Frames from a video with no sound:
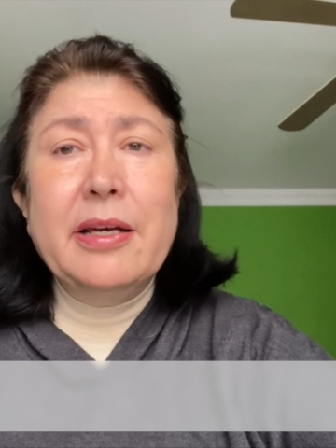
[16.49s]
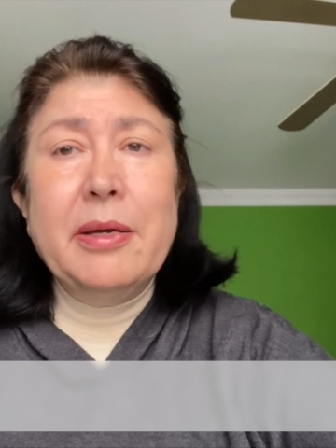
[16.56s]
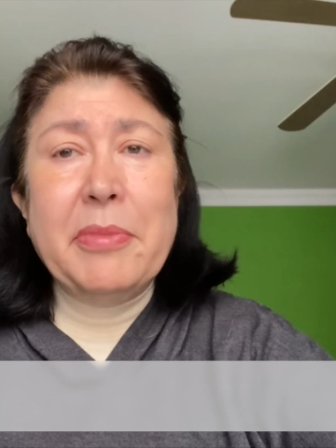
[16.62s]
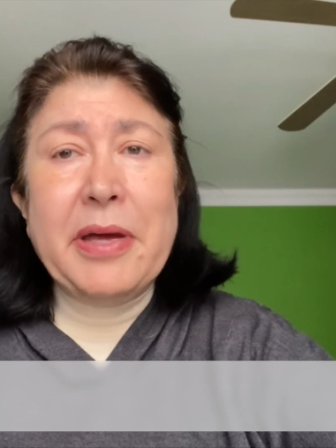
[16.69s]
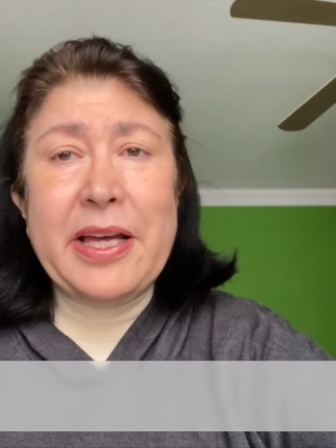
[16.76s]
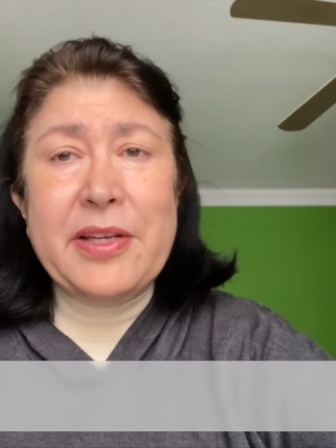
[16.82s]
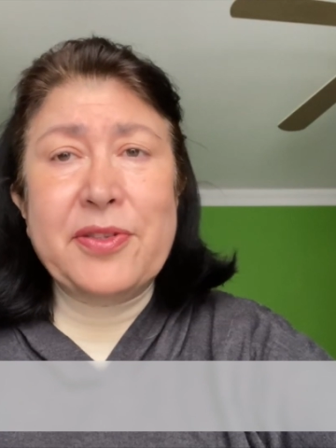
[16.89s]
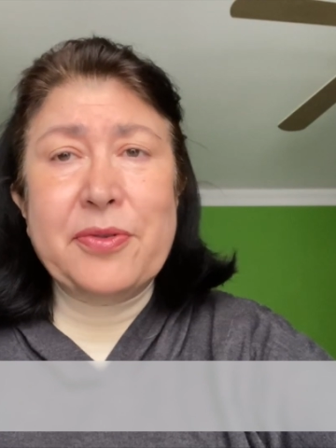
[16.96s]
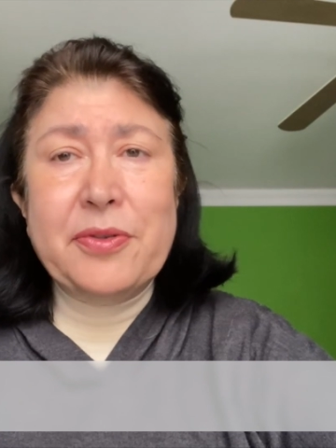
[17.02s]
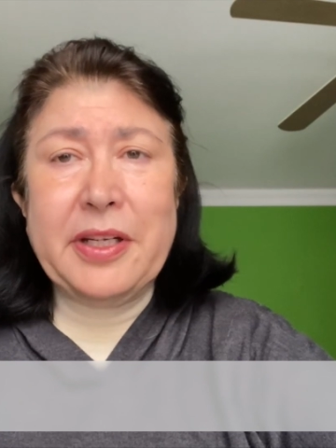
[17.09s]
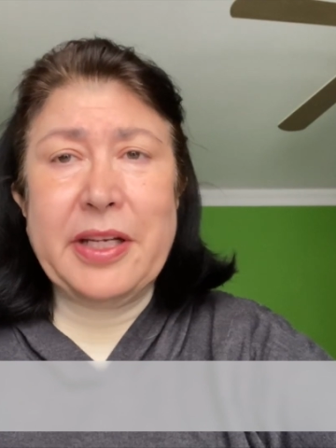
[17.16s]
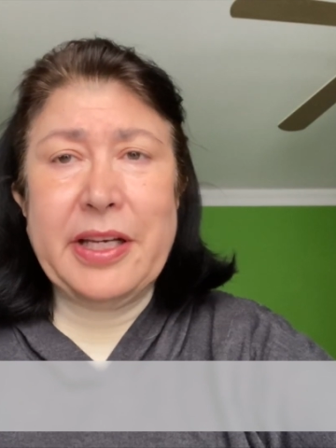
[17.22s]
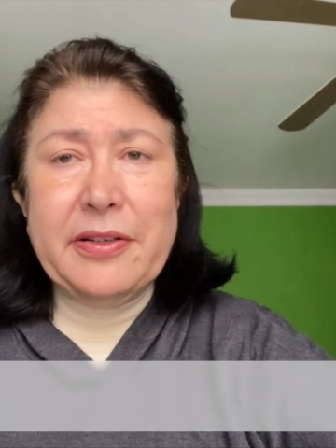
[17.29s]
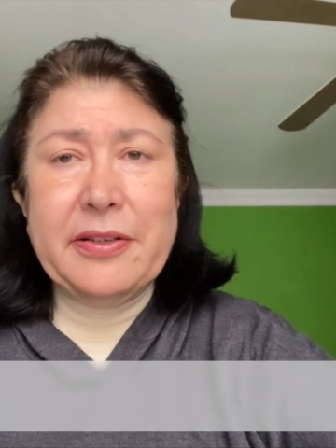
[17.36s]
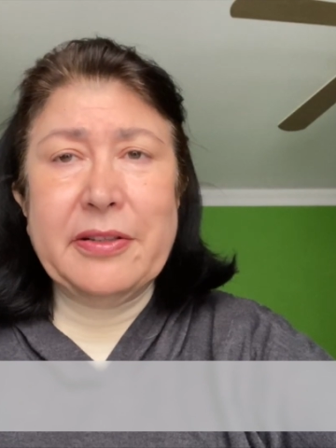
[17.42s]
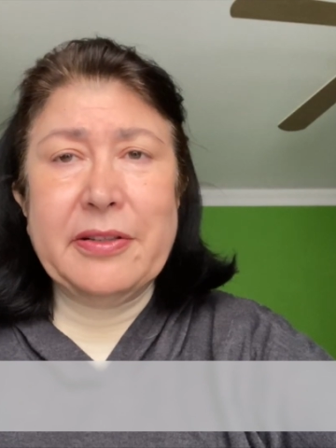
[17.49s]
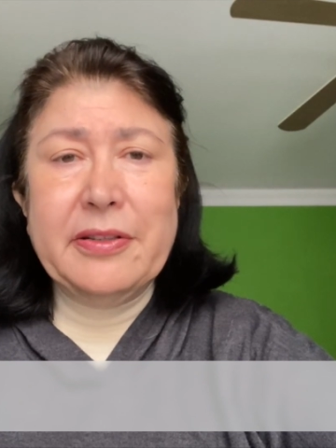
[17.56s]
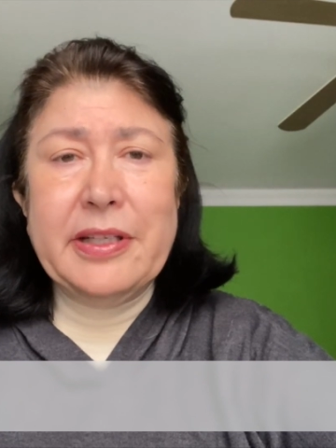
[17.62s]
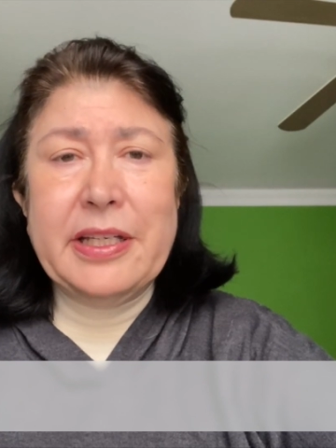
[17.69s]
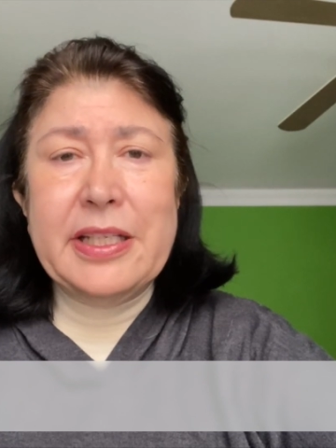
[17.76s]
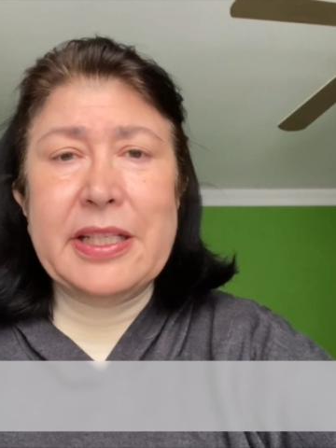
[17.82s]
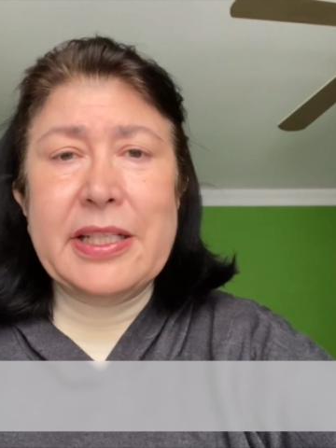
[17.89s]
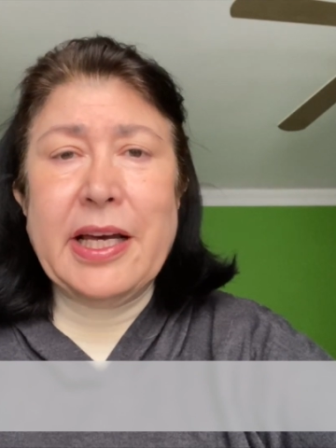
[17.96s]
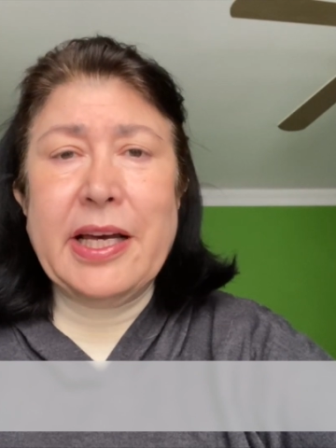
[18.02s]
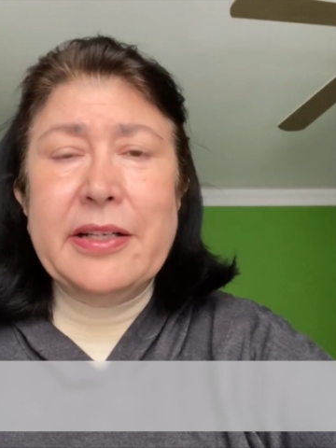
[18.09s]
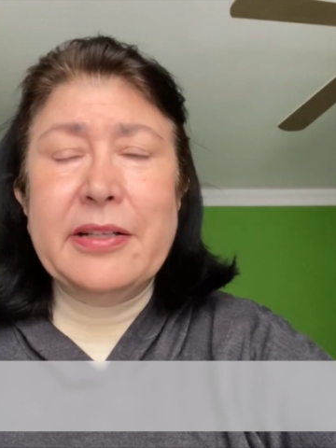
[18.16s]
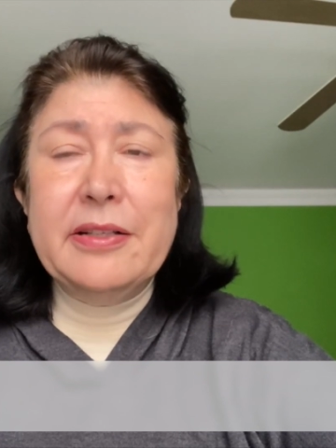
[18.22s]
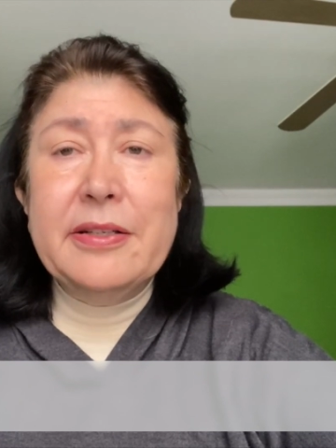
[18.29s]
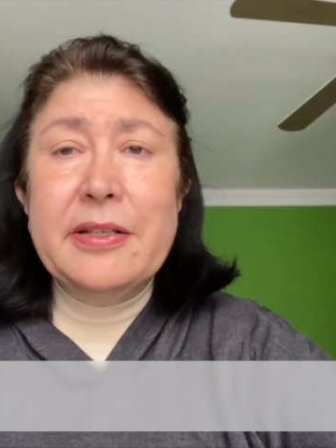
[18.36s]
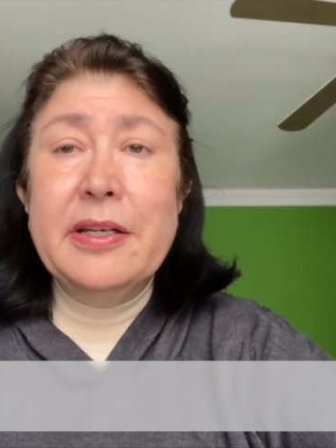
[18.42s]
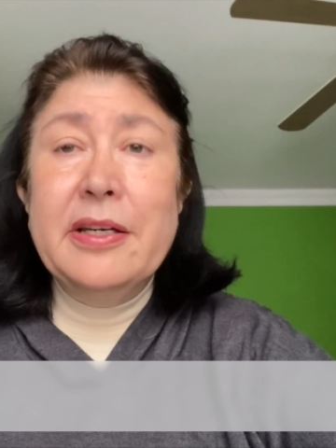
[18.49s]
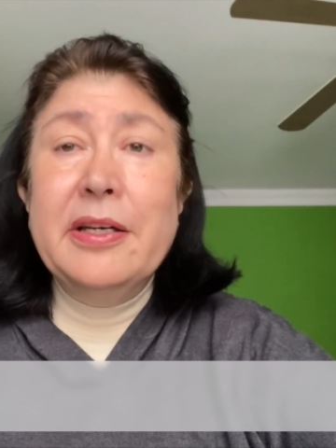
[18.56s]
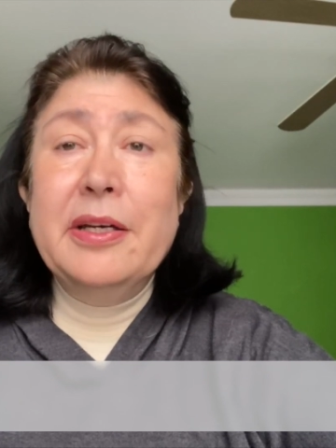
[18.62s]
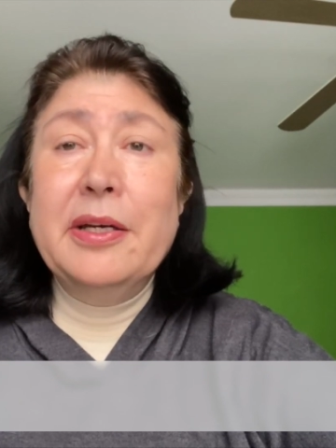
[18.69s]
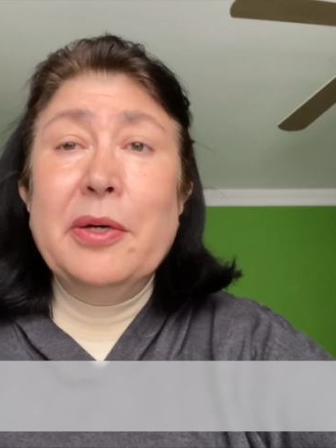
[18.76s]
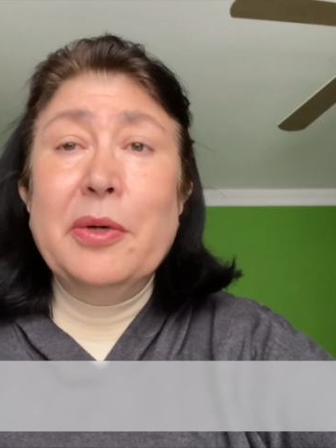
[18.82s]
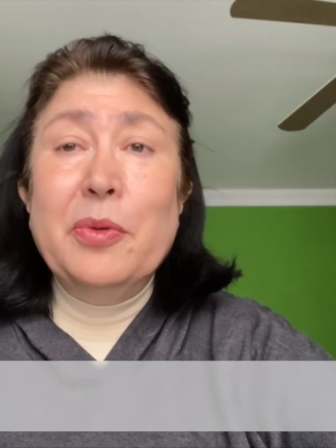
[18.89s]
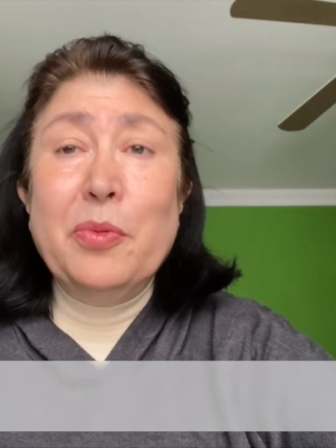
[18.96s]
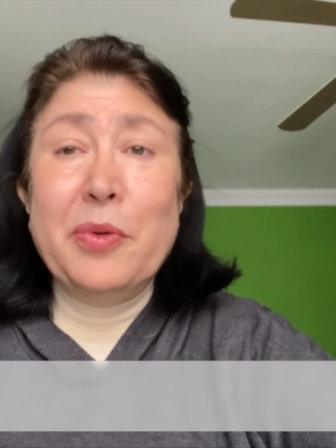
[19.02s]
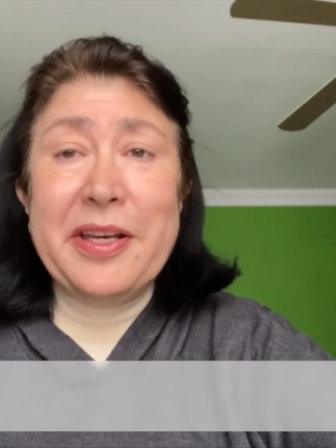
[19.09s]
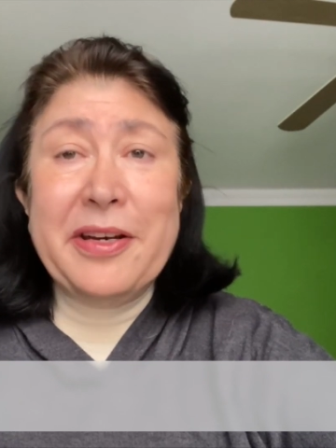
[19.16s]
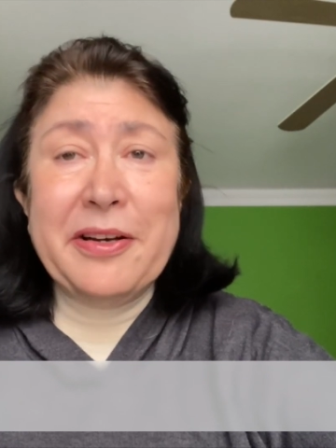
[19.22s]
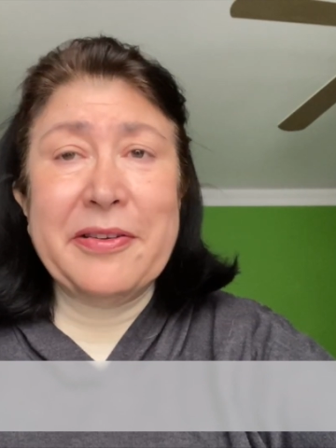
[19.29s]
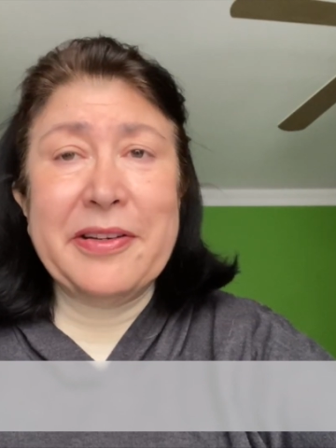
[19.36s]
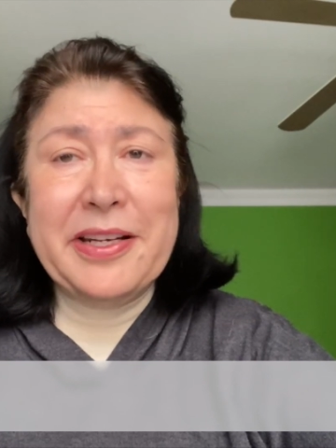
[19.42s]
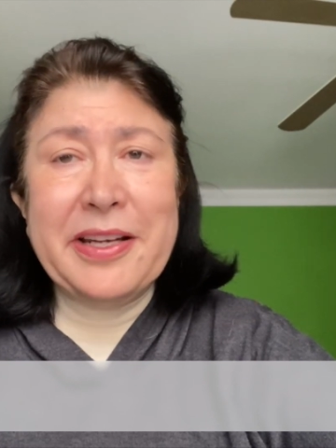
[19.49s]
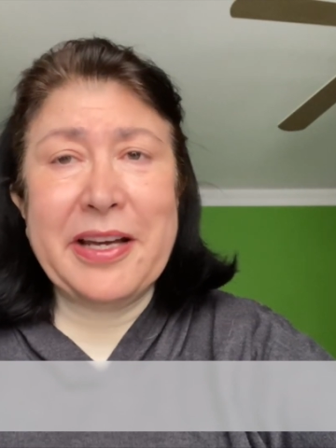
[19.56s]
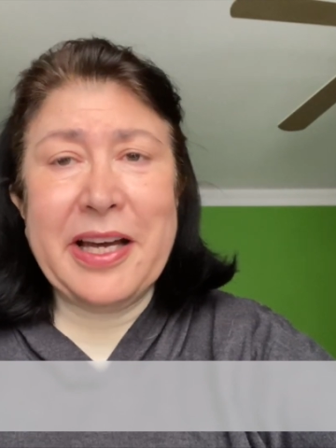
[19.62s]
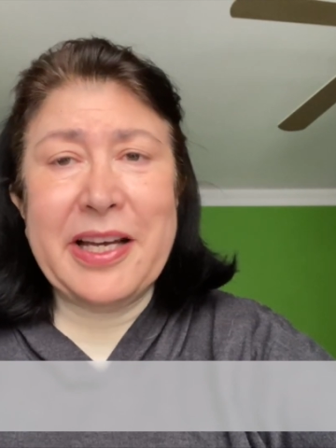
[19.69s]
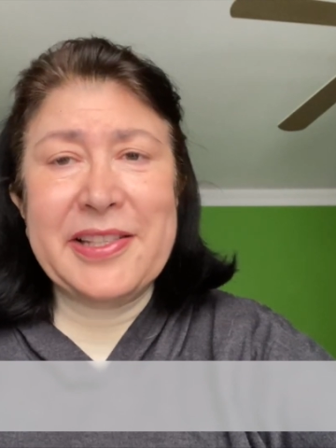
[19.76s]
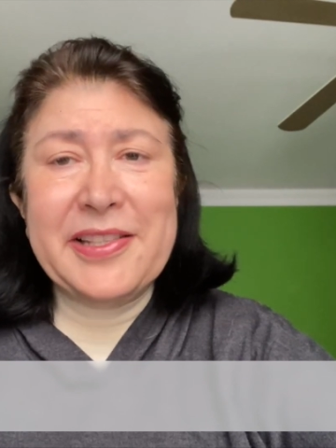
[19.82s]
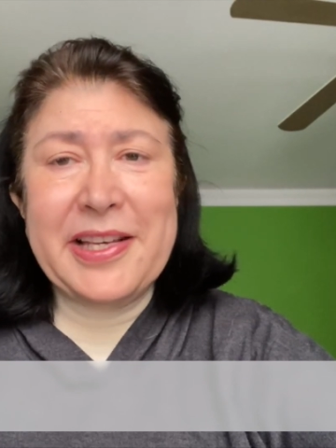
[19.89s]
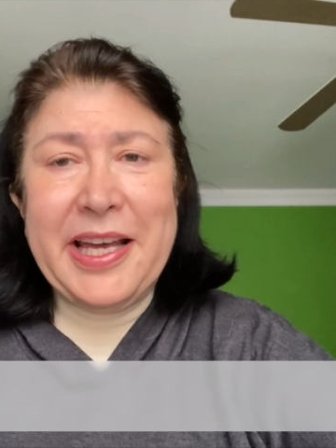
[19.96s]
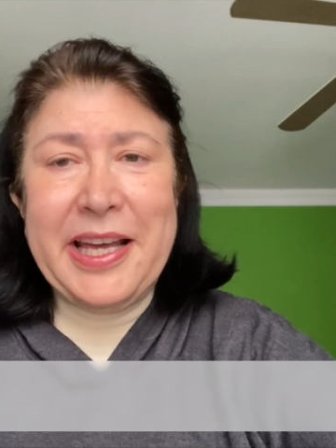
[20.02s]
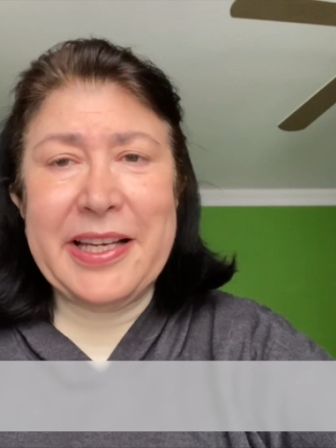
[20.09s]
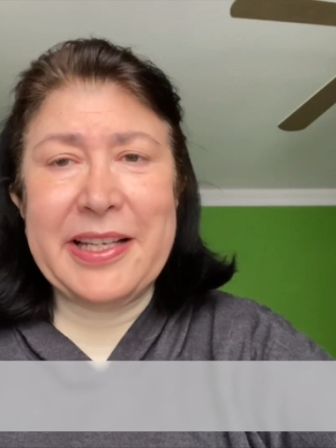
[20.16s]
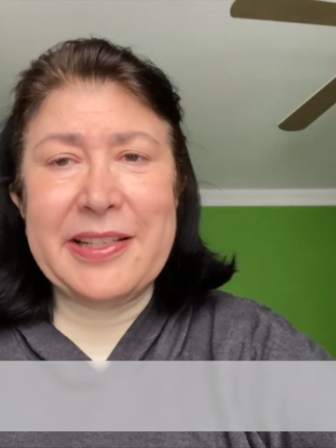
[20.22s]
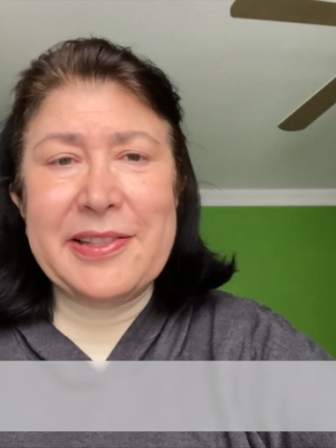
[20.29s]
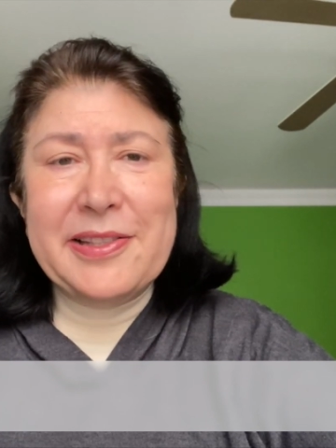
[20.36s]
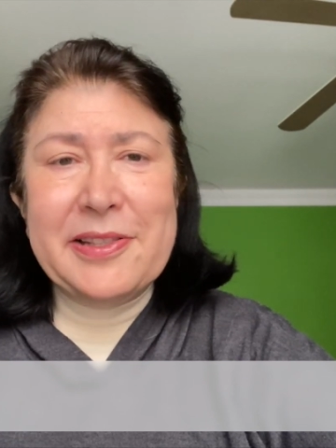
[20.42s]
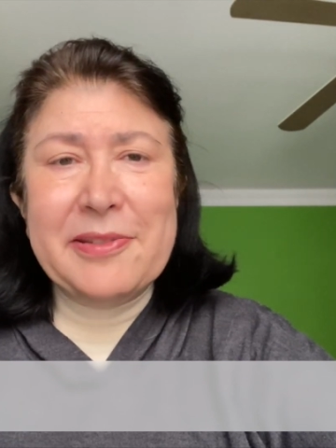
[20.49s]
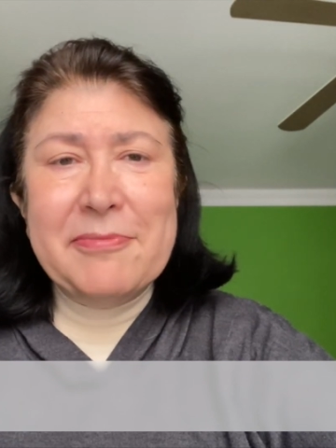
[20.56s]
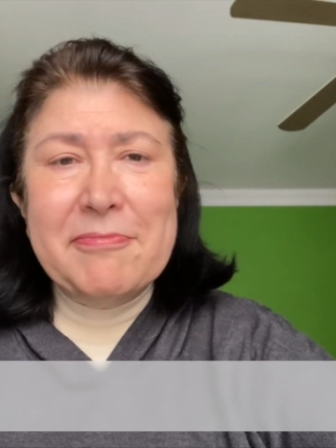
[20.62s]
pastoral letter entitled, We Are in God's Hands.